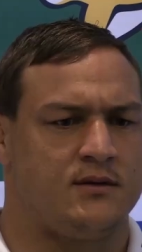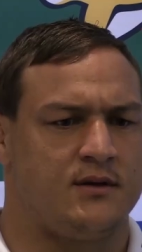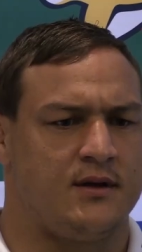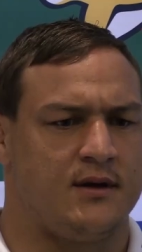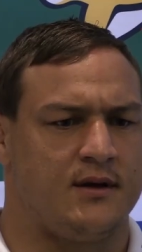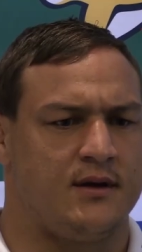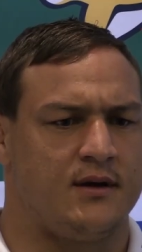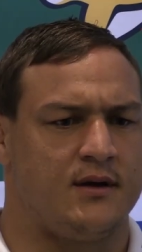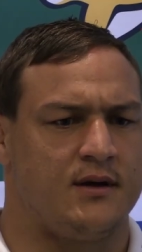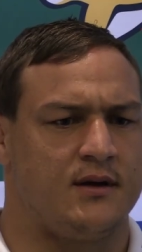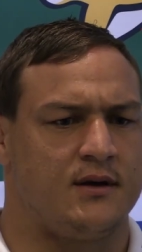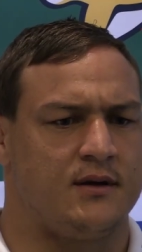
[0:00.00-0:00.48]

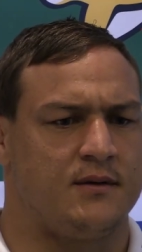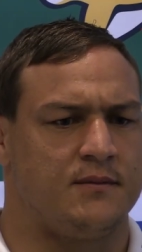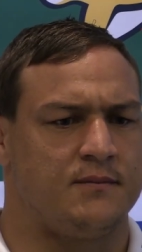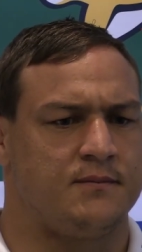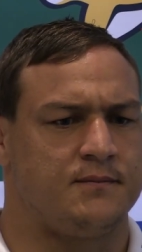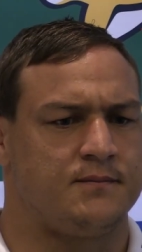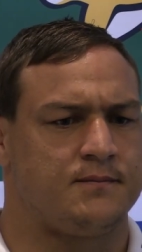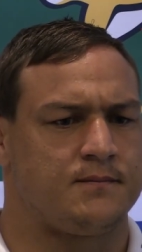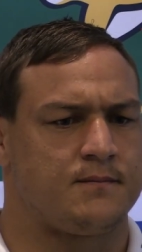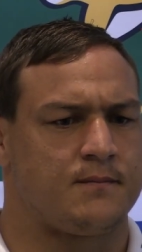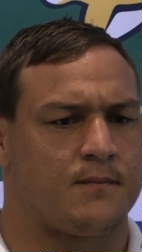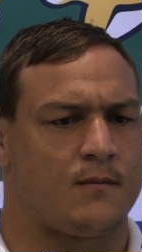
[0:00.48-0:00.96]
The
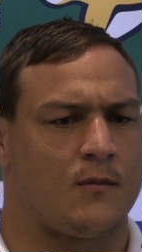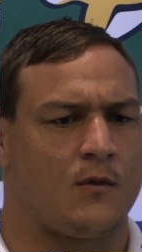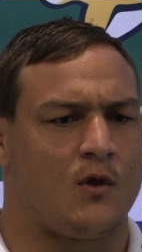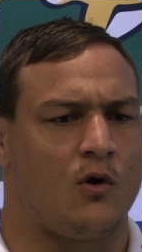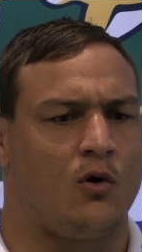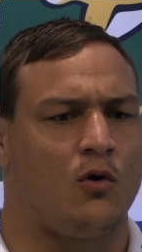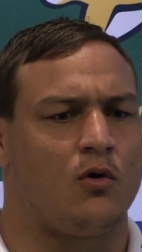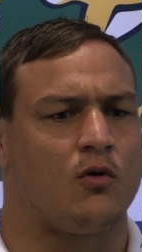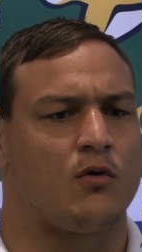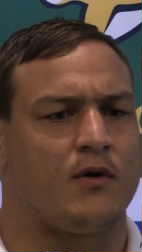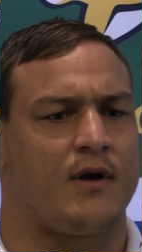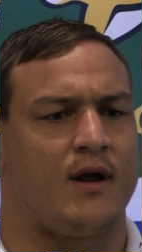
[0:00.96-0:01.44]

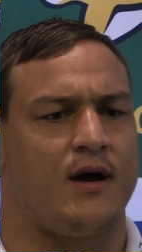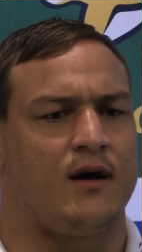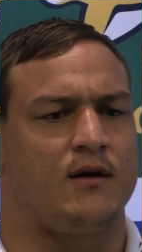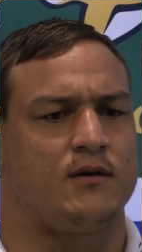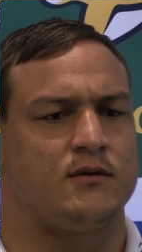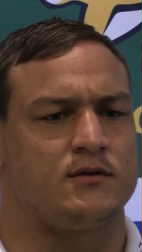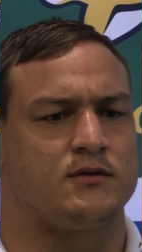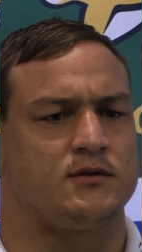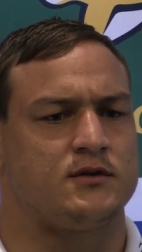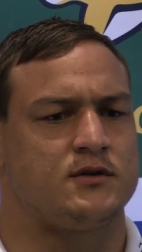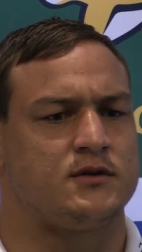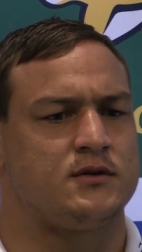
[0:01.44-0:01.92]

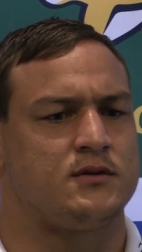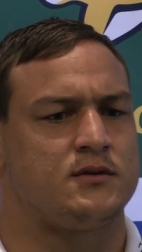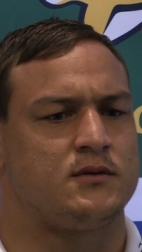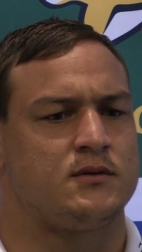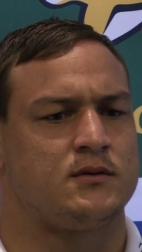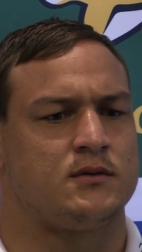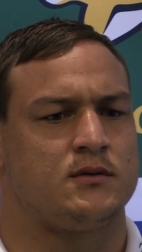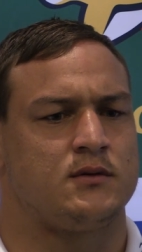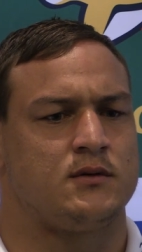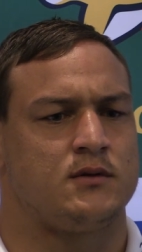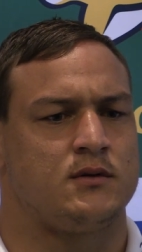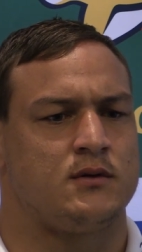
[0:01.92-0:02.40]
all-round
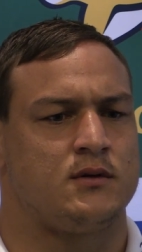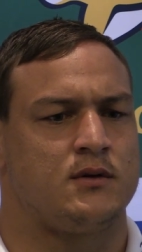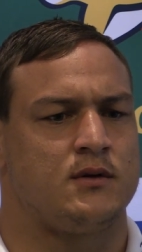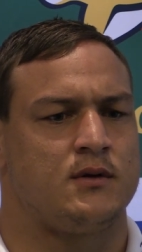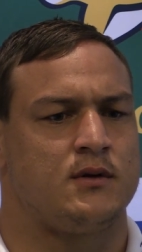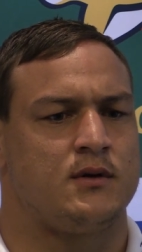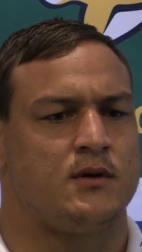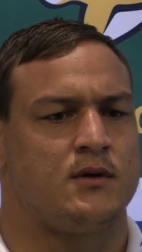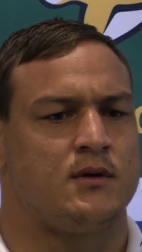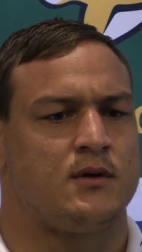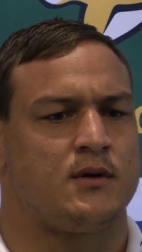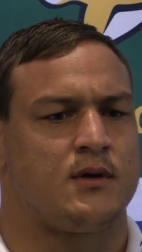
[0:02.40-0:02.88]

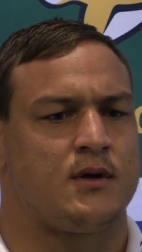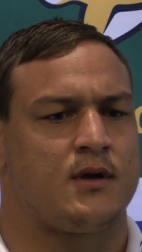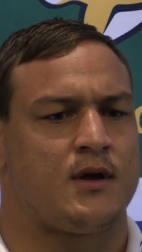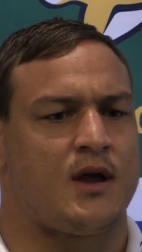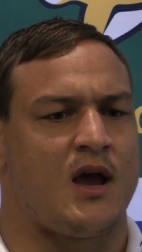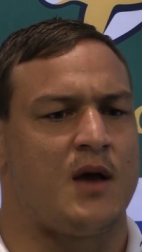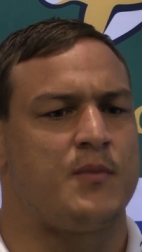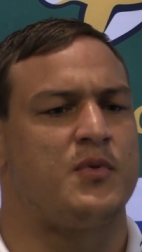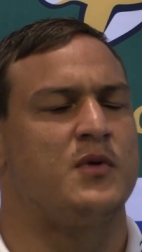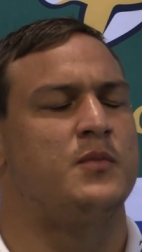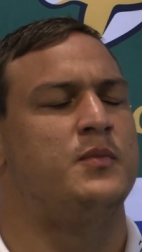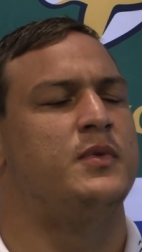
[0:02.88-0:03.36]

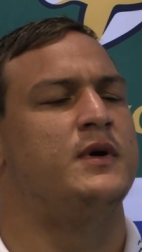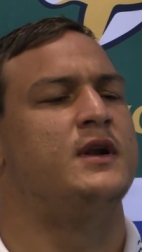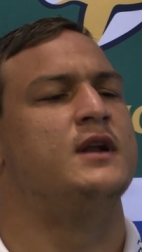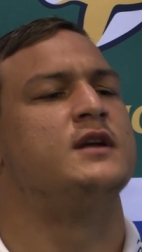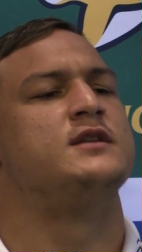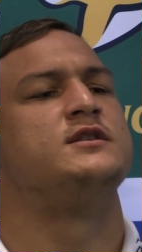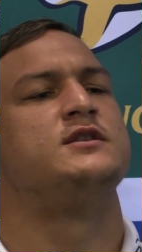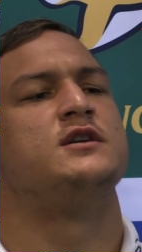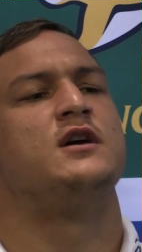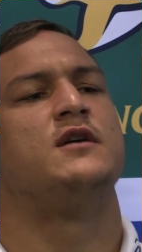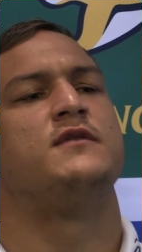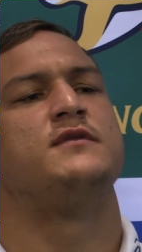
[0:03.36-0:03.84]

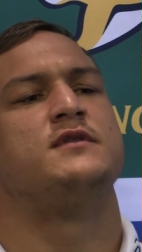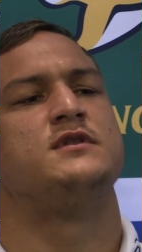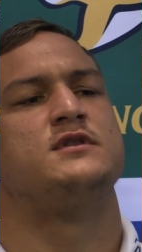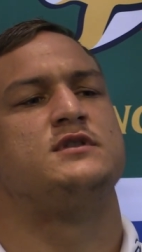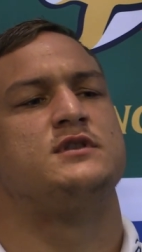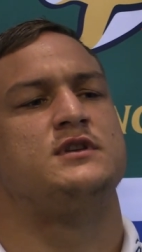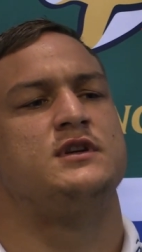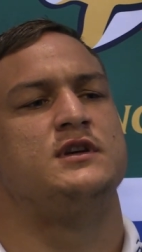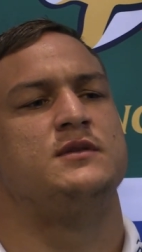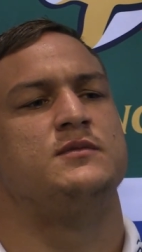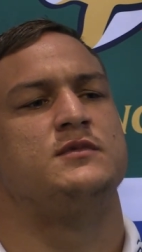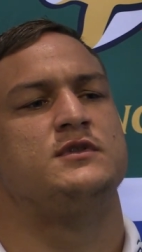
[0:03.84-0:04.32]
capability of
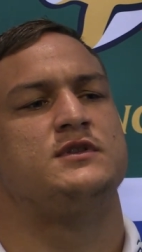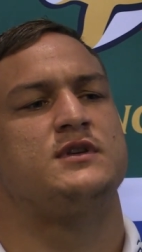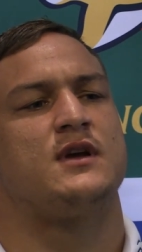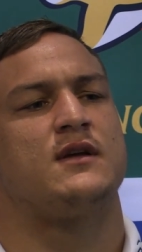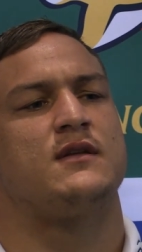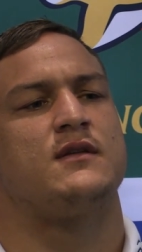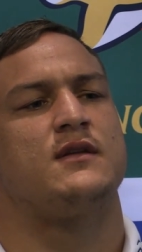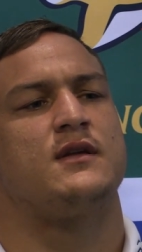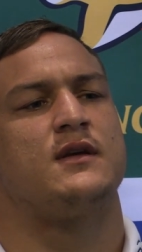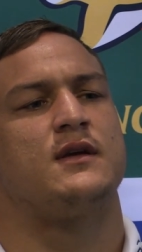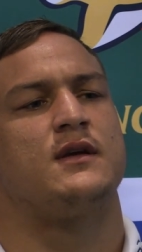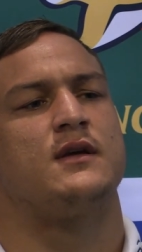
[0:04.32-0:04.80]
this team is
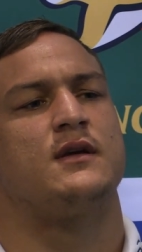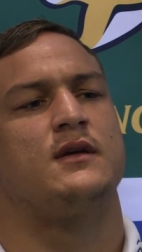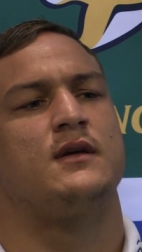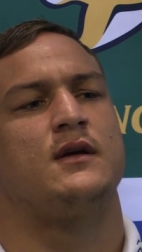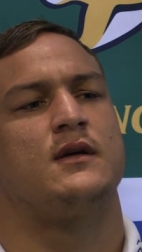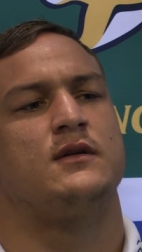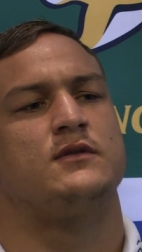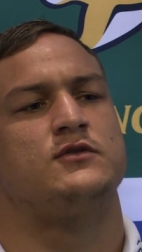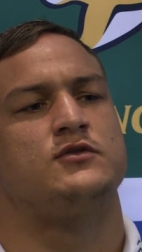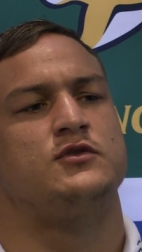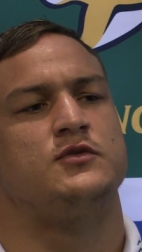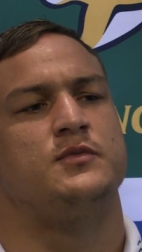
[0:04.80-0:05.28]
something
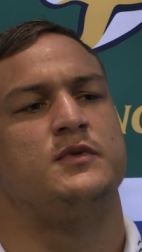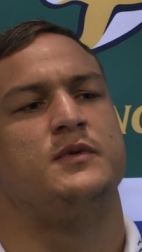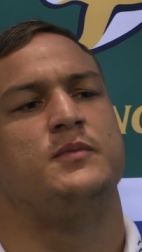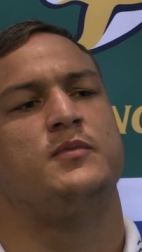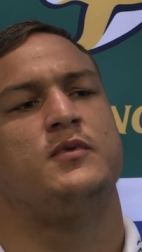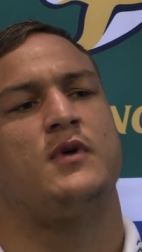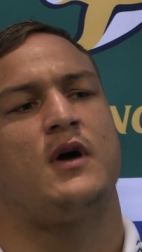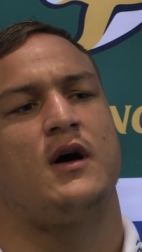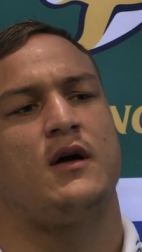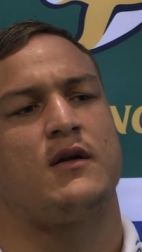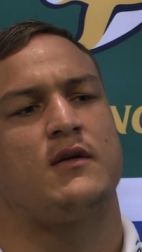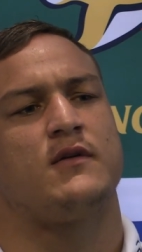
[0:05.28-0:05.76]
to be
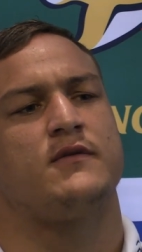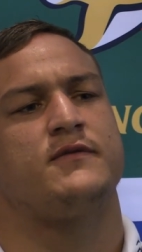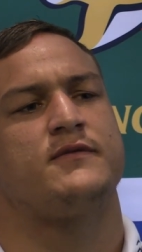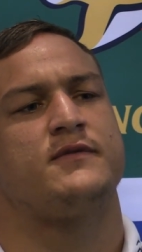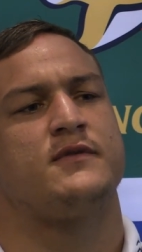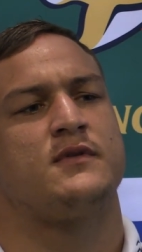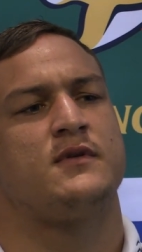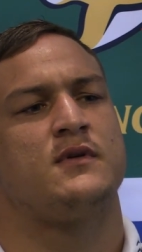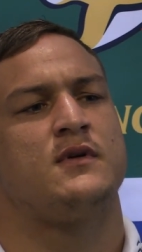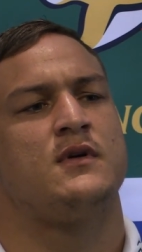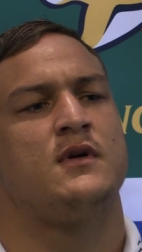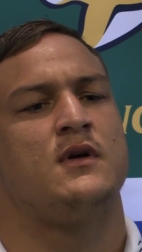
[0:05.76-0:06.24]
proud of.